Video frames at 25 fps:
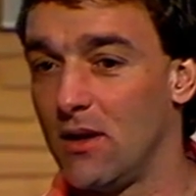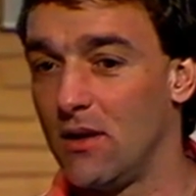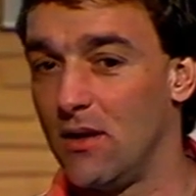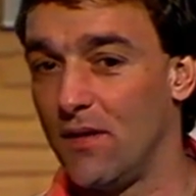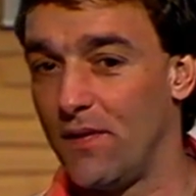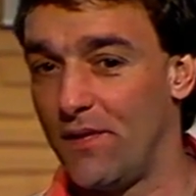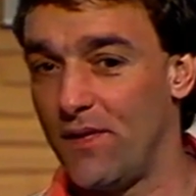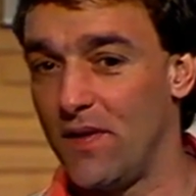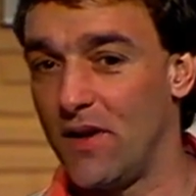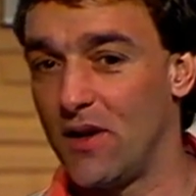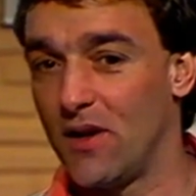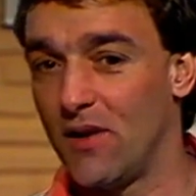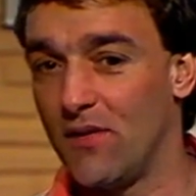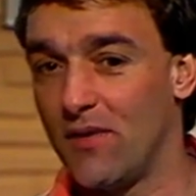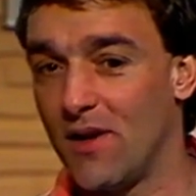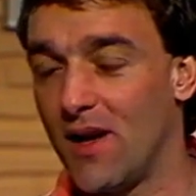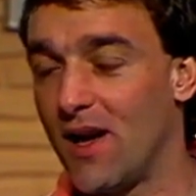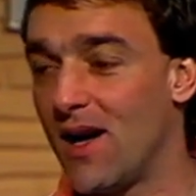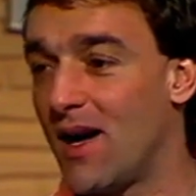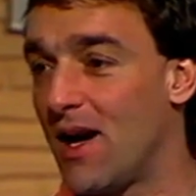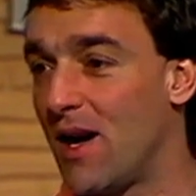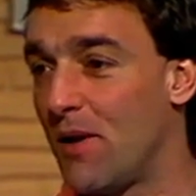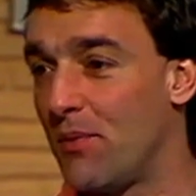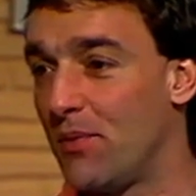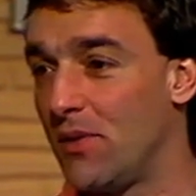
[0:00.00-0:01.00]
the fear of
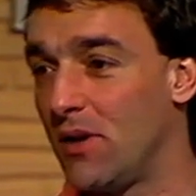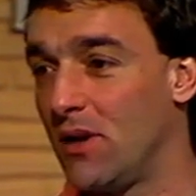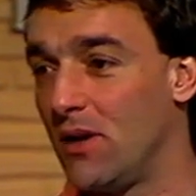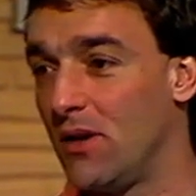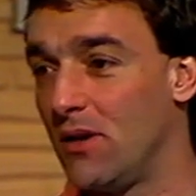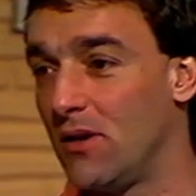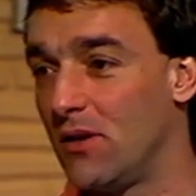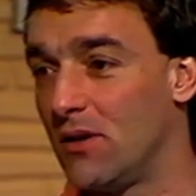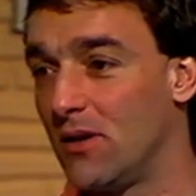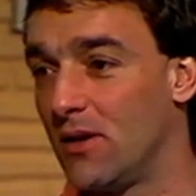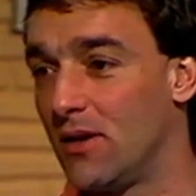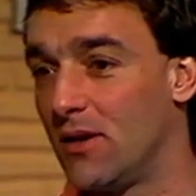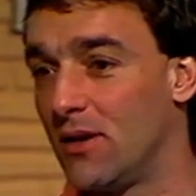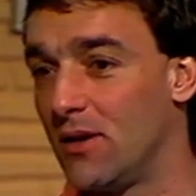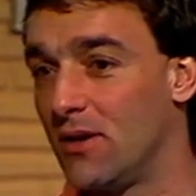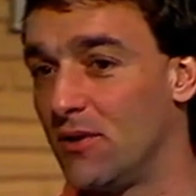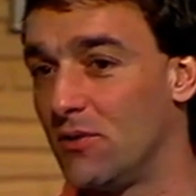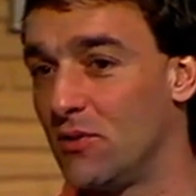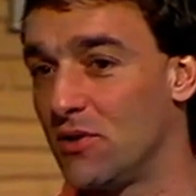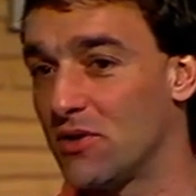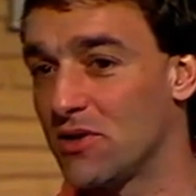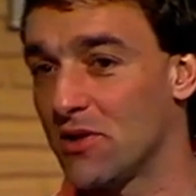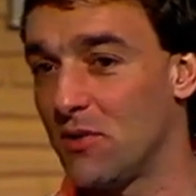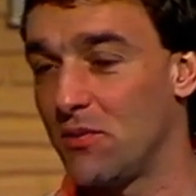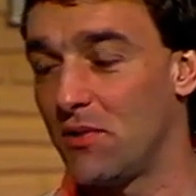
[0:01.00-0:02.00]
that happening
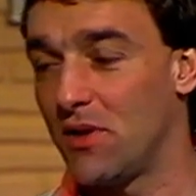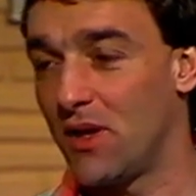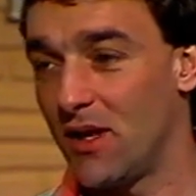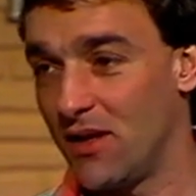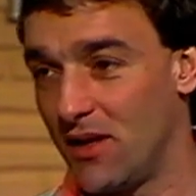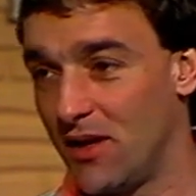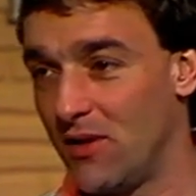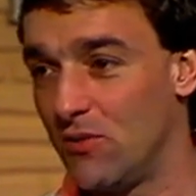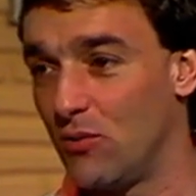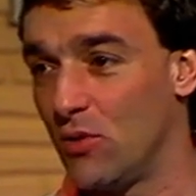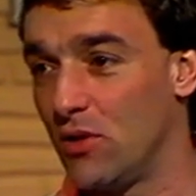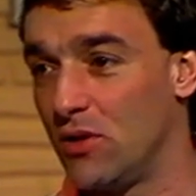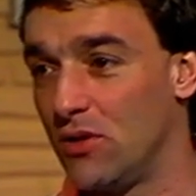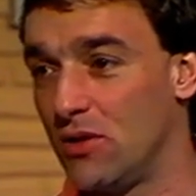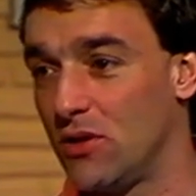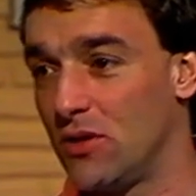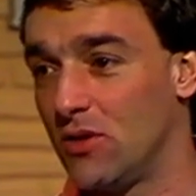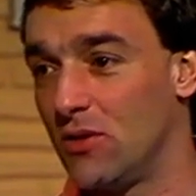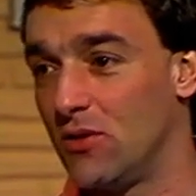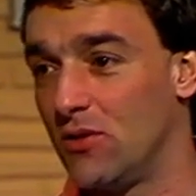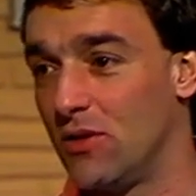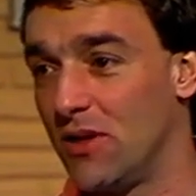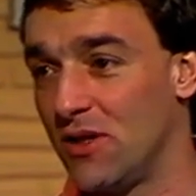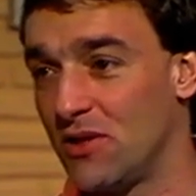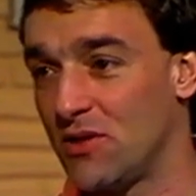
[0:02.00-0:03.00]
was something I didn't want
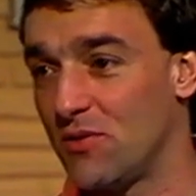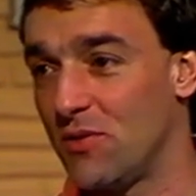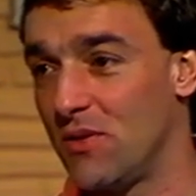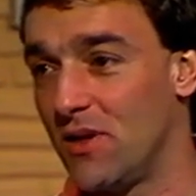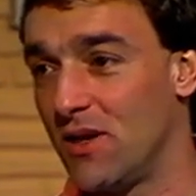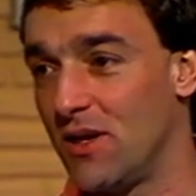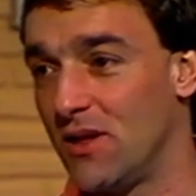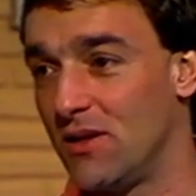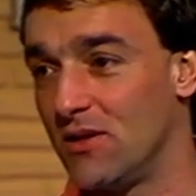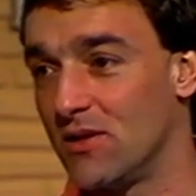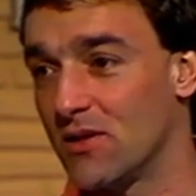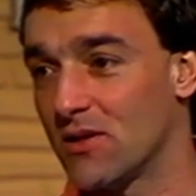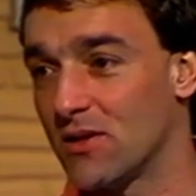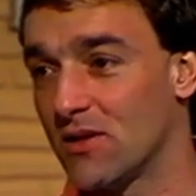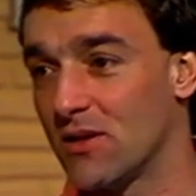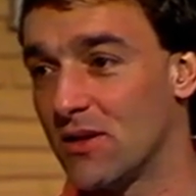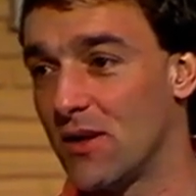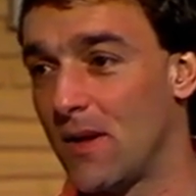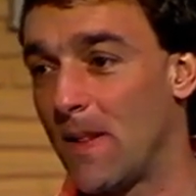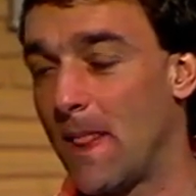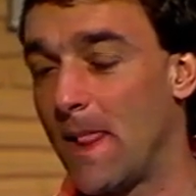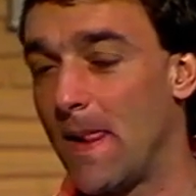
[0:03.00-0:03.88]
to experience.